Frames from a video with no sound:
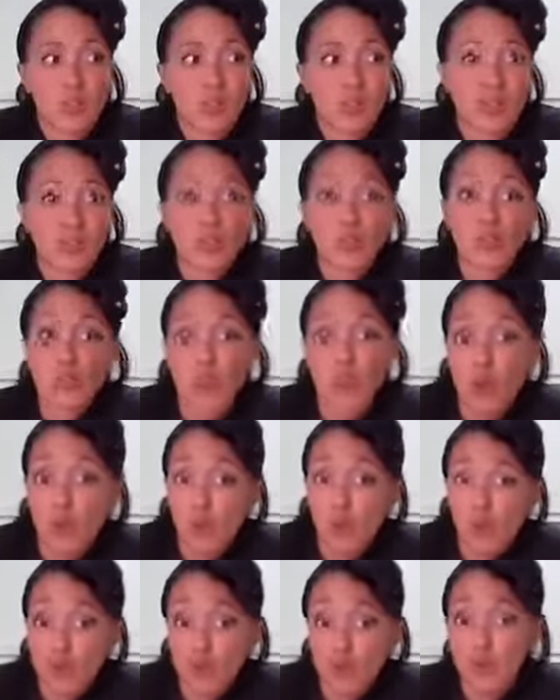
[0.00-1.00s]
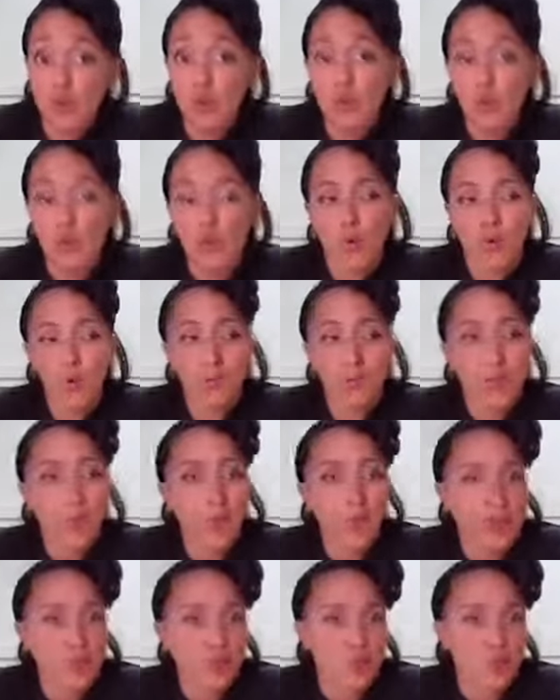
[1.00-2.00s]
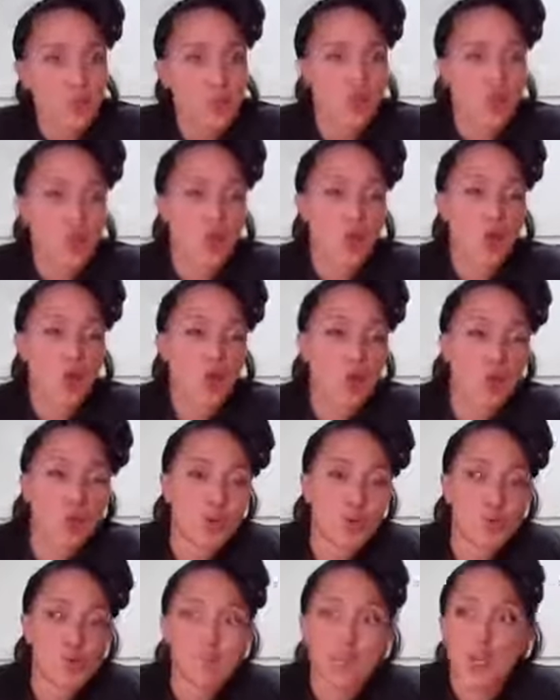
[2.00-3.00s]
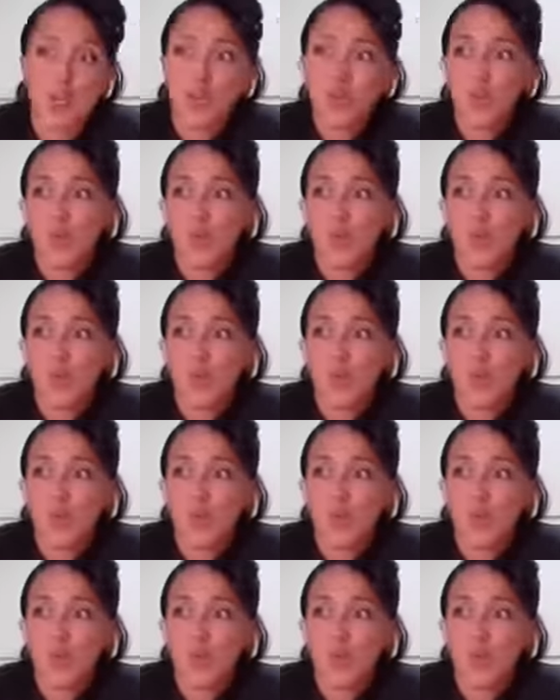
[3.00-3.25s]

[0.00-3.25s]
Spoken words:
with different salts or peppers or herbs,